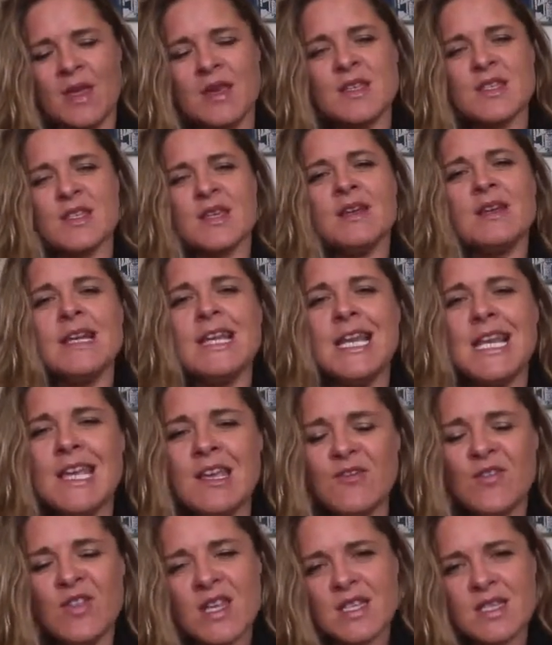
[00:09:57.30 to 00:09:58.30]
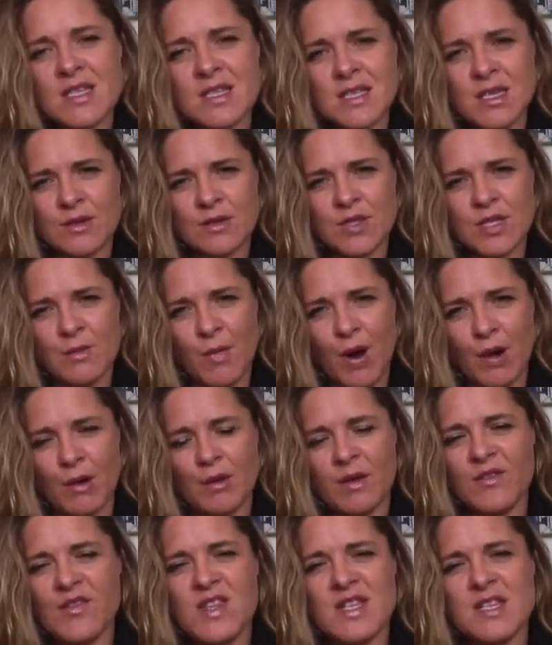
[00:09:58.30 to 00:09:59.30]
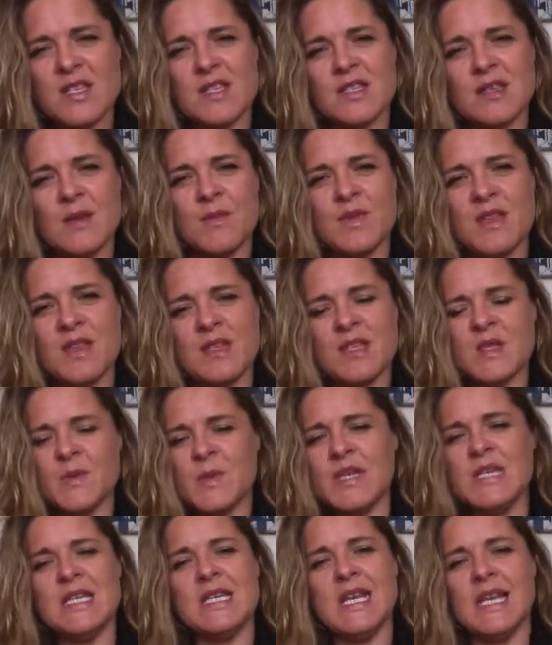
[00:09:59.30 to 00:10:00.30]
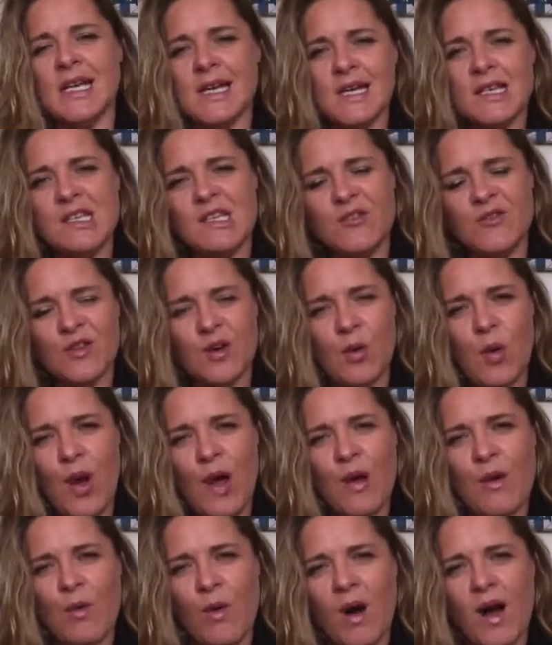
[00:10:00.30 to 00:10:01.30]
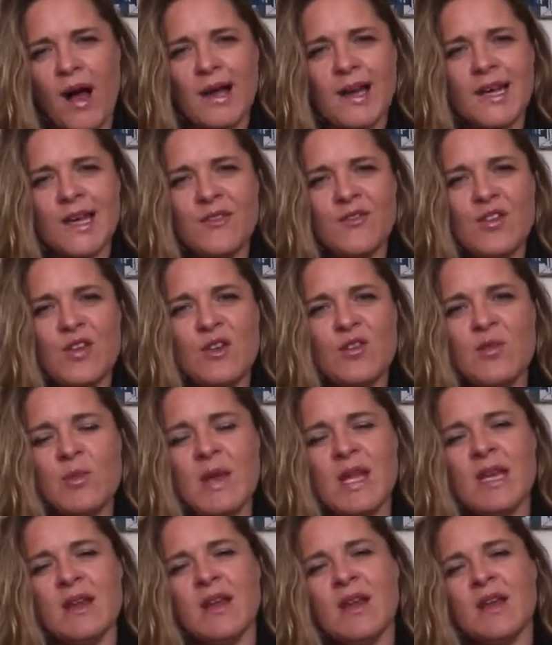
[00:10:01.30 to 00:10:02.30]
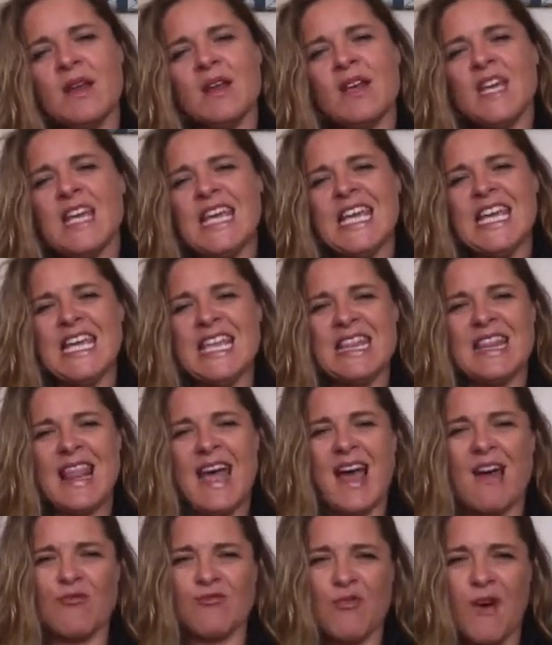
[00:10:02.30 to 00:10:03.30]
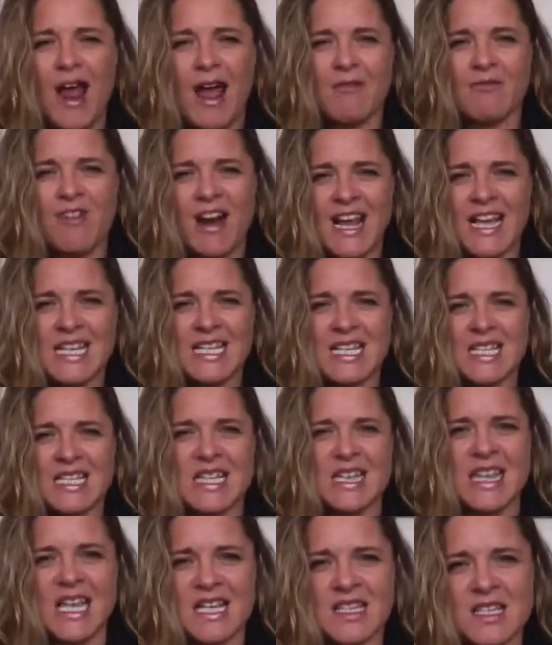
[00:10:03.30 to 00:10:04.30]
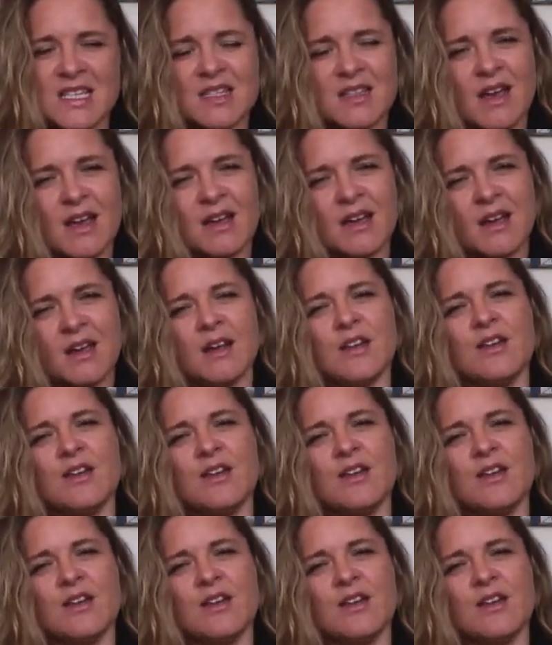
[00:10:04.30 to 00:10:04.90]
So don't leave this until tomorrow. If this is something that's been niggling you for quite a while, and if you've been in that rat race and in that circle